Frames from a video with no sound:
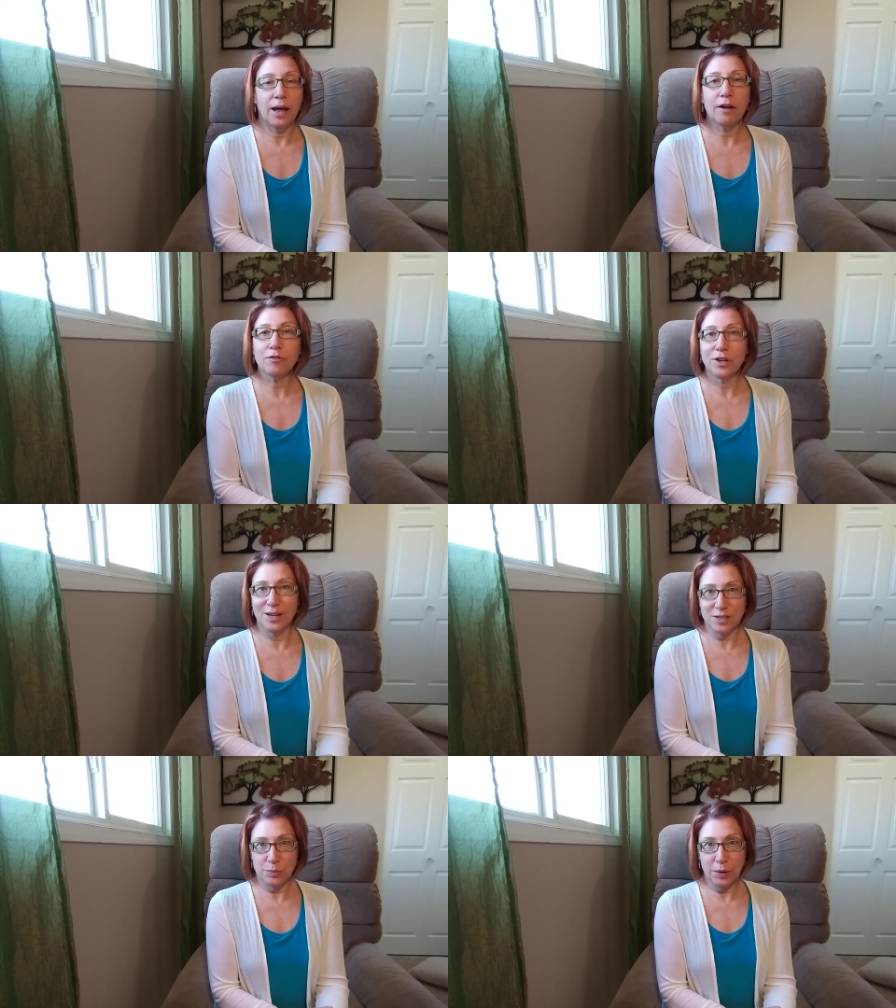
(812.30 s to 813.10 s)
Every
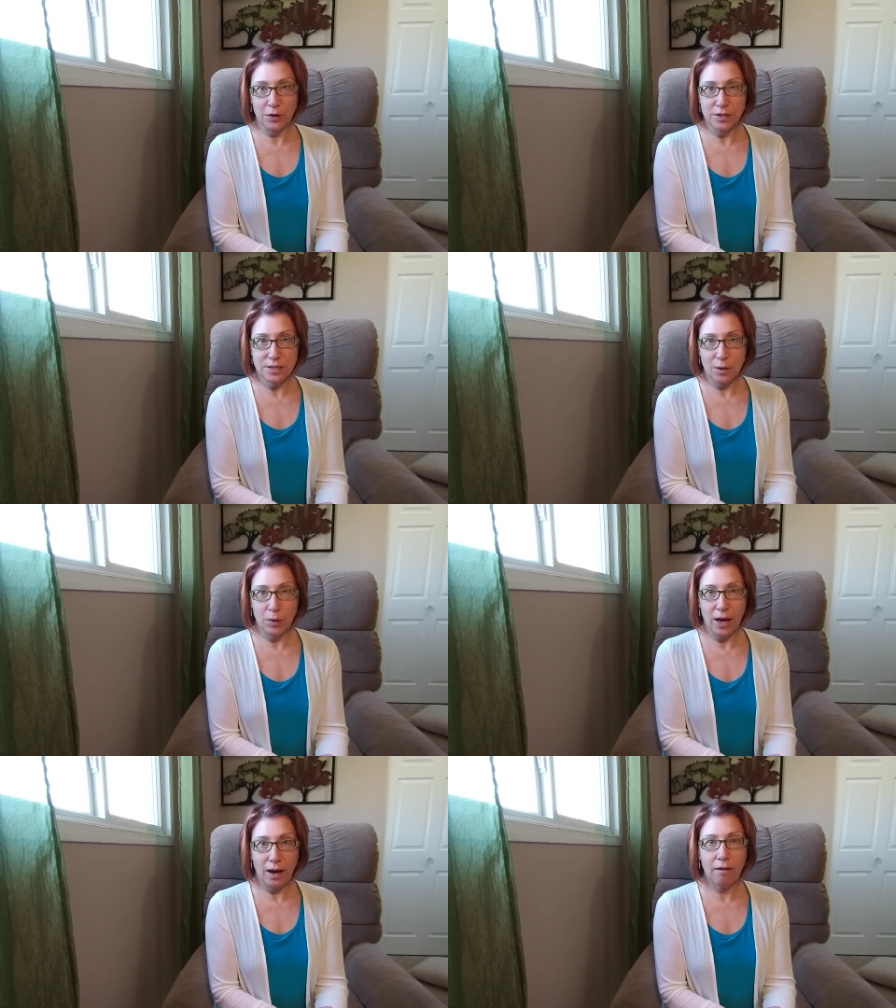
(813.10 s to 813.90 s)
experience that
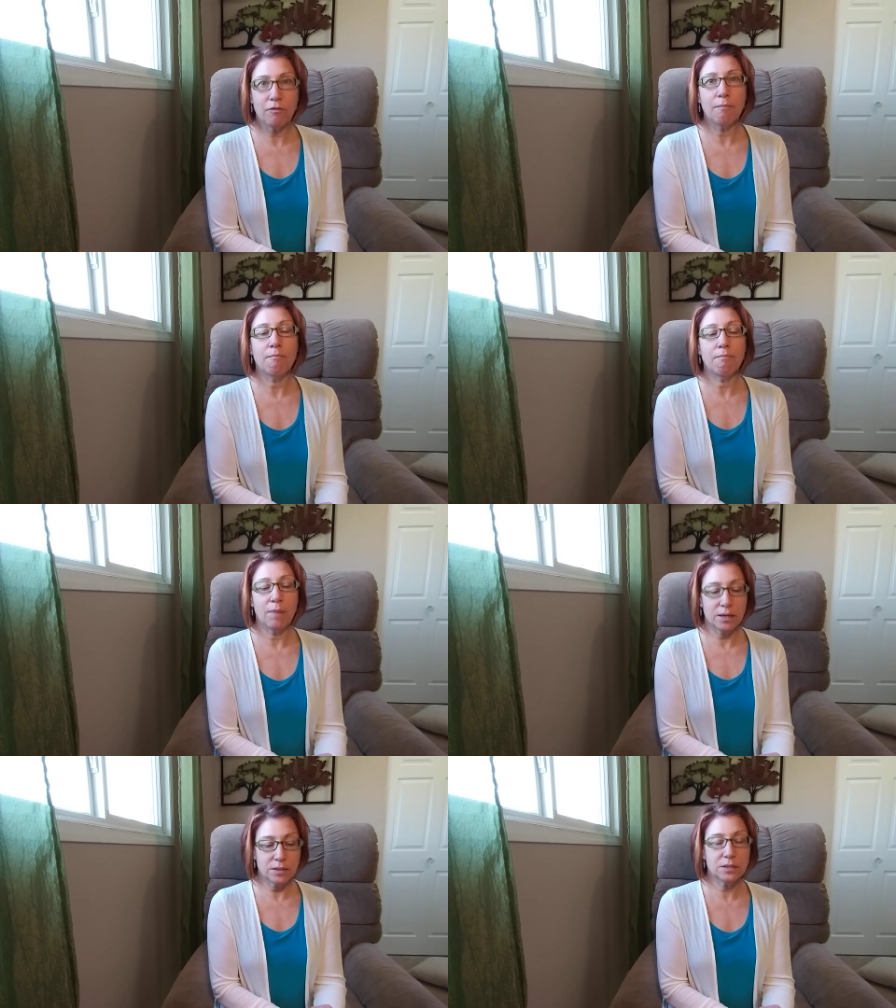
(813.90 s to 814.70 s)
we have
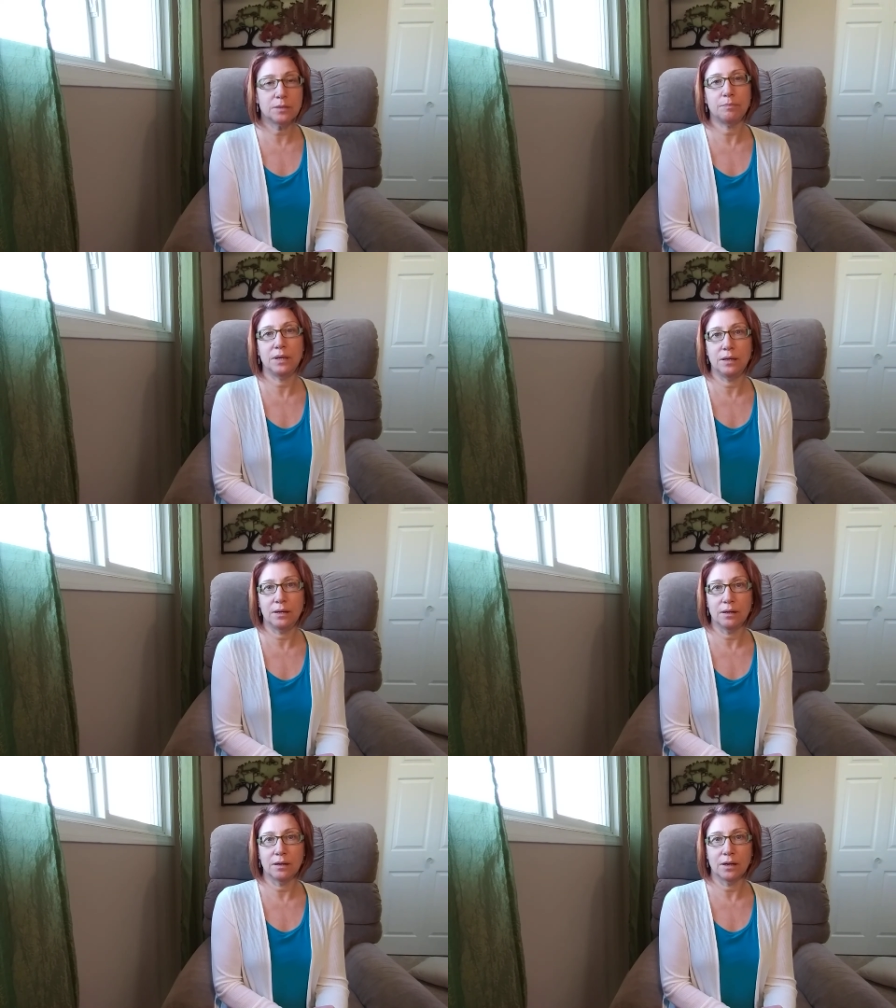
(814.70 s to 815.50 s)
must be
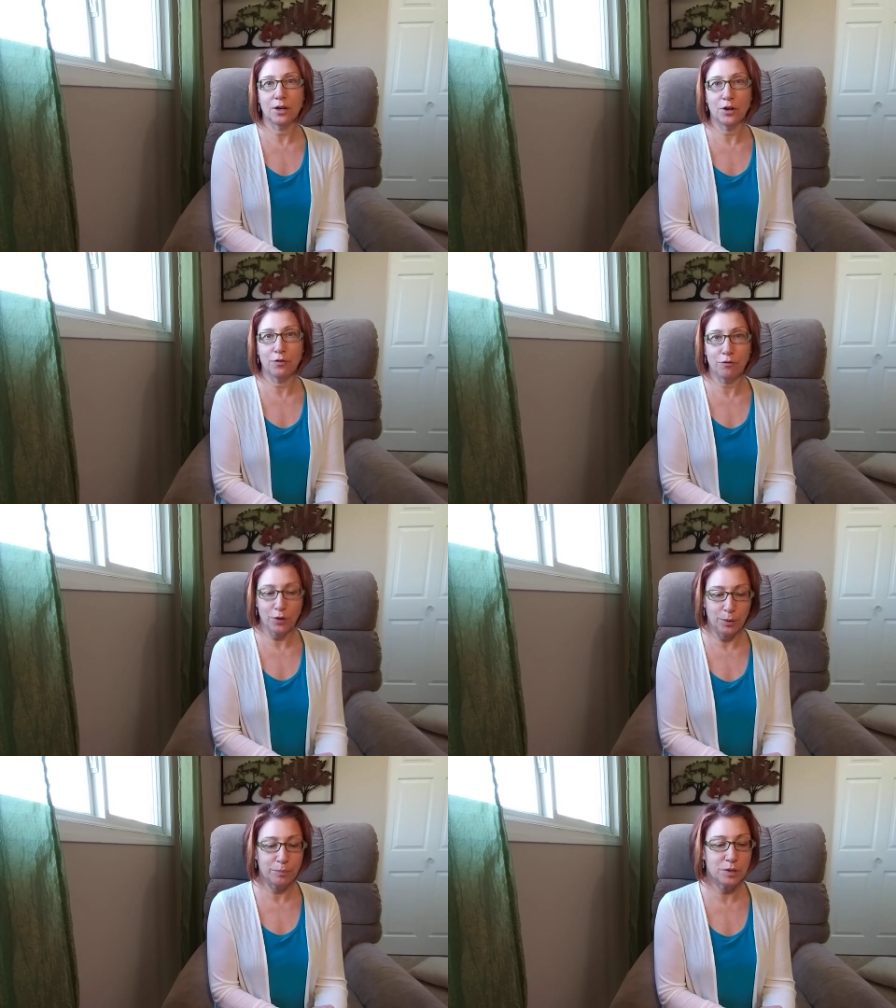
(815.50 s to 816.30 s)

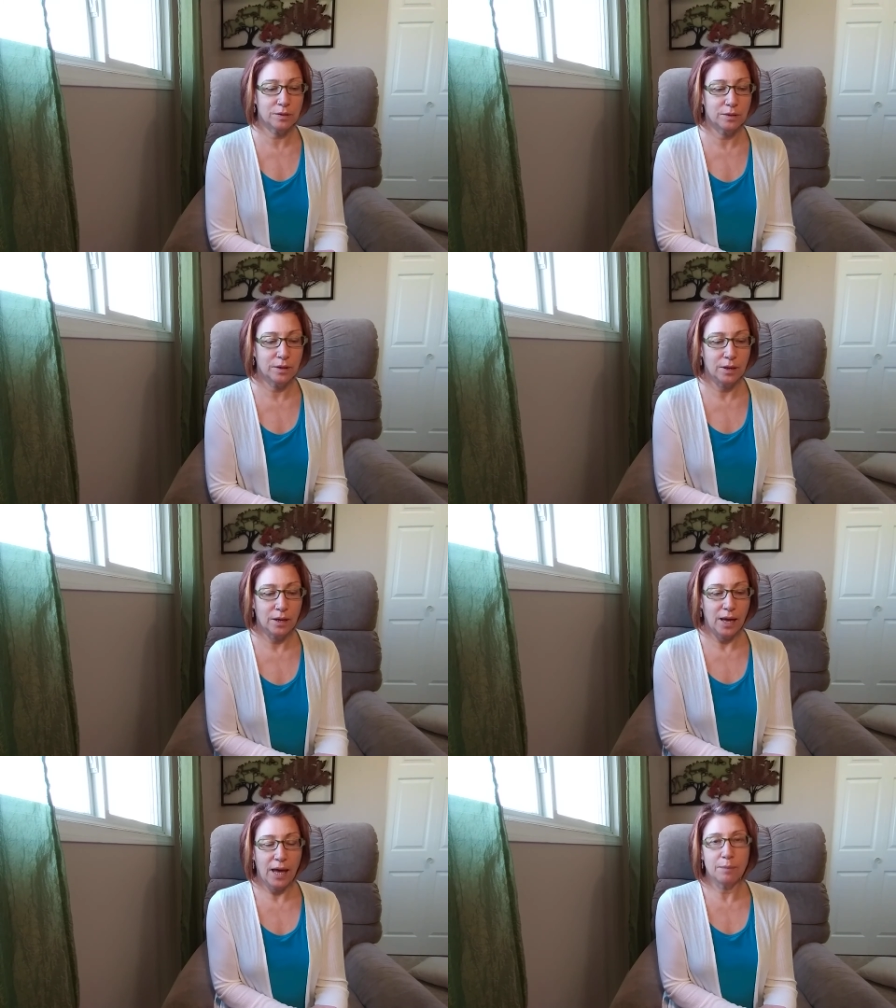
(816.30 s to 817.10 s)
confirmed
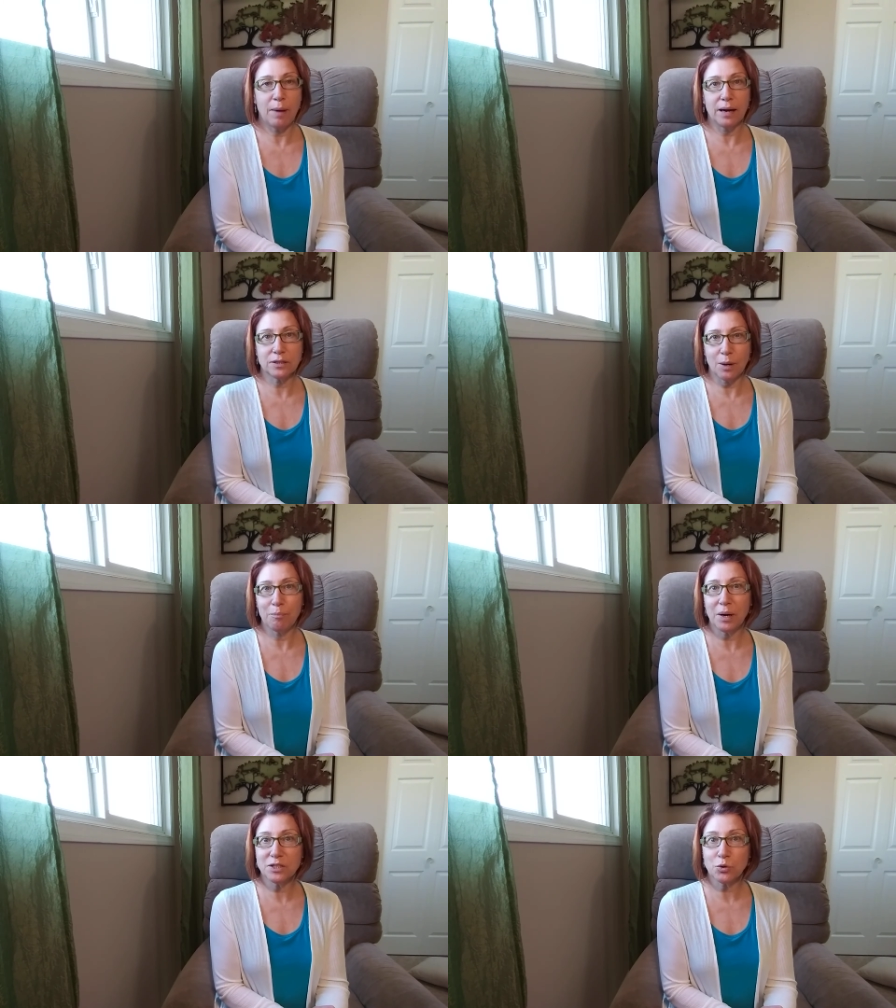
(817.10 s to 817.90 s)
and backed up
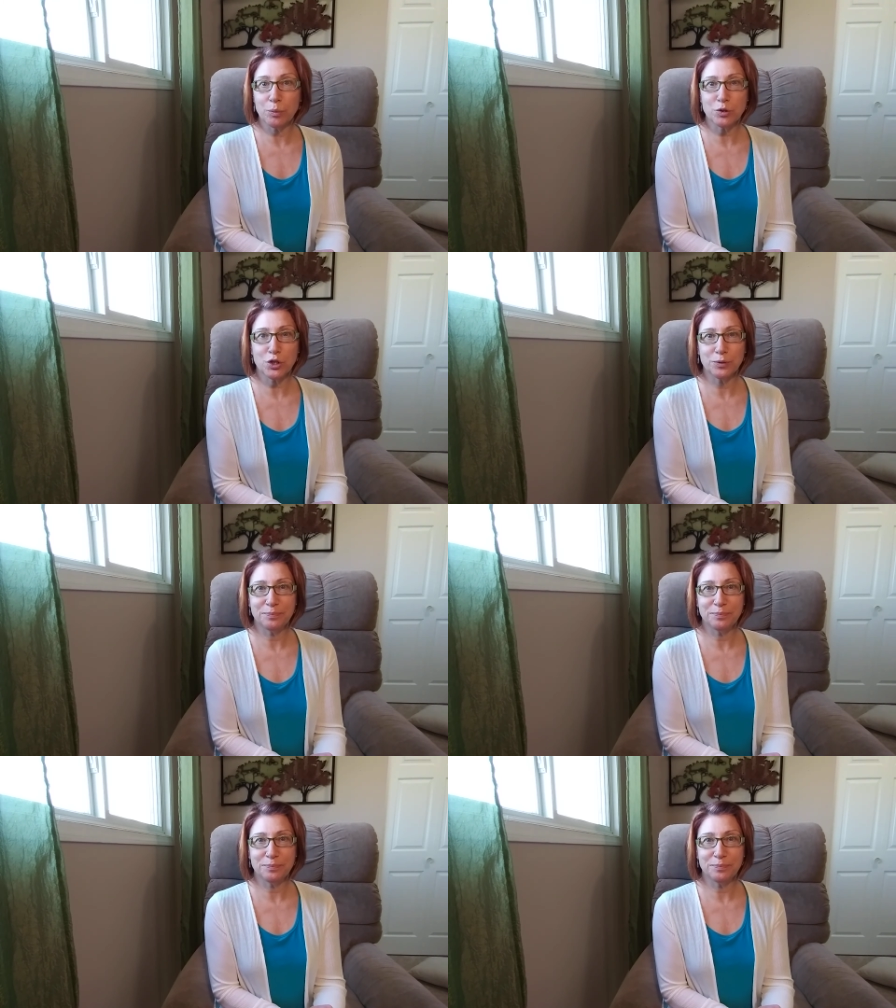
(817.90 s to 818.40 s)
by Scripture.